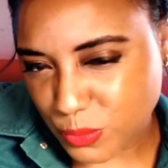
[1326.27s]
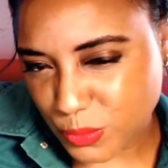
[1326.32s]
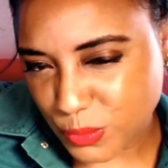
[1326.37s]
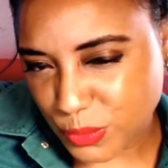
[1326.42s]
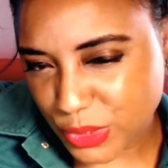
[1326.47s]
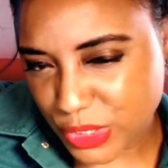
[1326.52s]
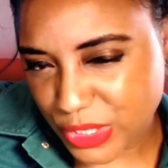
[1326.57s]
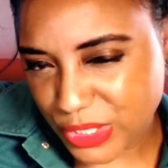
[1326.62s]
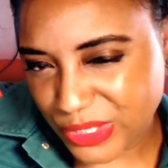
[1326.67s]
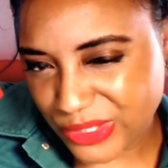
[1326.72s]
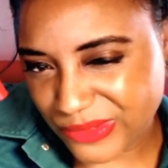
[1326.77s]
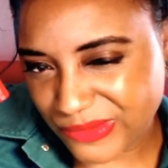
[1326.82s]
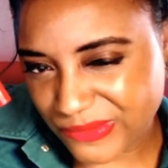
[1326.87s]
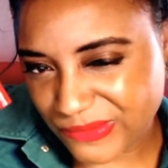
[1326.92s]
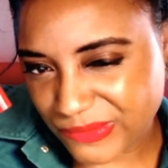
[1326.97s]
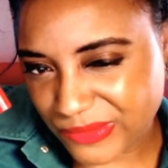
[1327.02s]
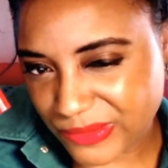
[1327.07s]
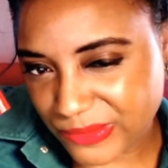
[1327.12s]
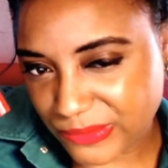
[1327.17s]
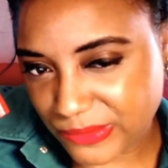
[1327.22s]
Kind of,
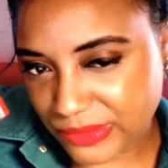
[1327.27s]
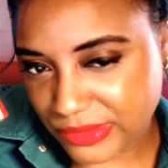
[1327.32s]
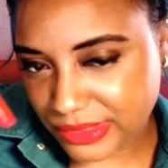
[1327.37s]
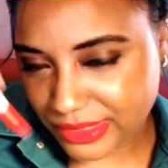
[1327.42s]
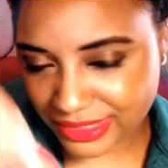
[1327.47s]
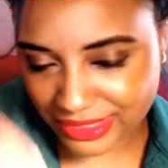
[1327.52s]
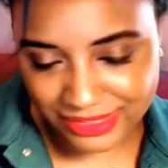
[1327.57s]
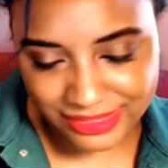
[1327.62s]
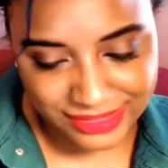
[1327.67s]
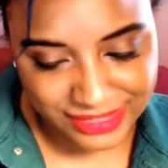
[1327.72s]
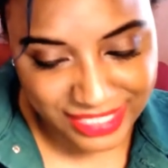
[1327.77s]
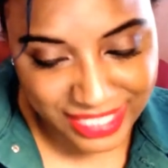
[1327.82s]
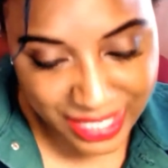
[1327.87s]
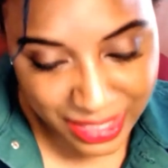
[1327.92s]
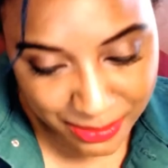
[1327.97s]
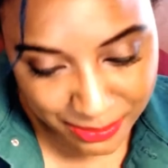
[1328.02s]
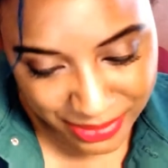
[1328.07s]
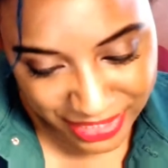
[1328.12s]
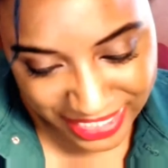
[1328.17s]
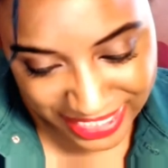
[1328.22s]
not really.
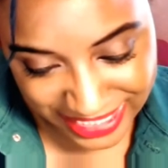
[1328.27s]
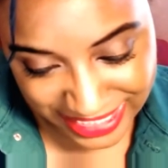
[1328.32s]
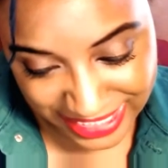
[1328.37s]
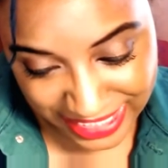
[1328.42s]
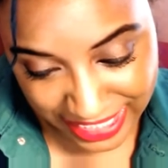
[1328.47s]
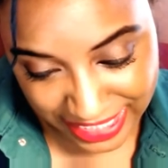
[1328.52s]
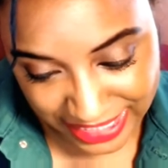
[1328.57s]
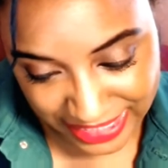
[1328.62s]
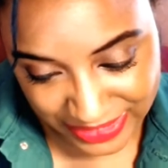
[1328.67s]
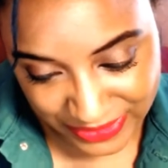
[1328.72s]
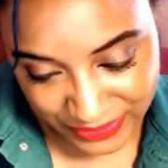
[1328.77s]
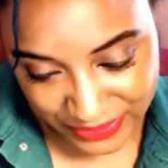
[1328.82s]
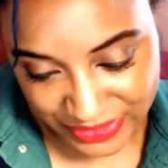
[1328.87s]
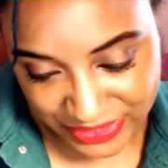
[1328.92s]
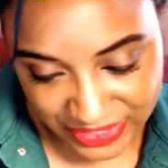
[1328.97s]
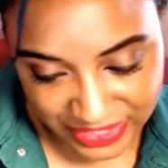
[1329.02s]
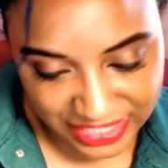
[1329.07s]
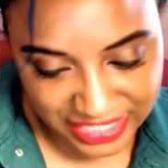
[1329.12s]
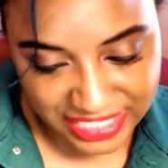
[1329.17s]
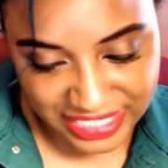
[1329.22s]
But it has dinosaurs
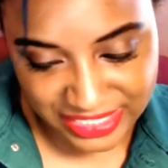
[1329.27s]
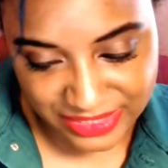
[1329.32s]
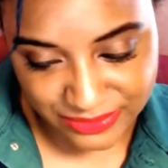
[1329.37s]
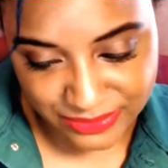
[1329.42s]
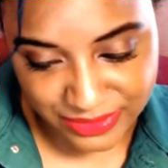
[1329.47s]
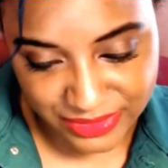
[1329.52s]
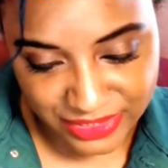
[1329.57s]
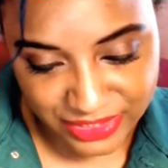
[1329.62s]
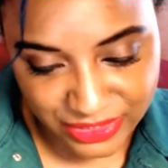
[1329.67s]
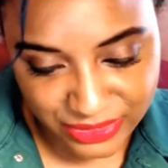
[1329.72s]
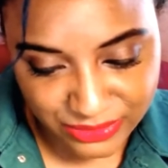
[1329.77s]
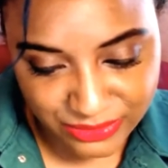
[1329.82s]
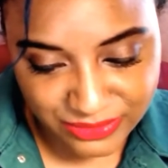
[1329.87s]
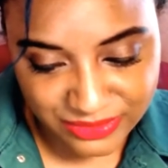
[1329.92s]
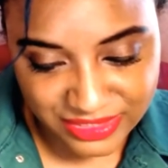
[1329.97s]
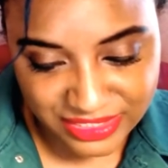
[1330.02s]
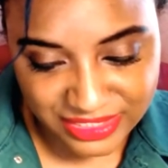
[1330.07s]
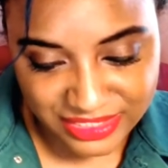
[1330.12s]
on it. It's really cute.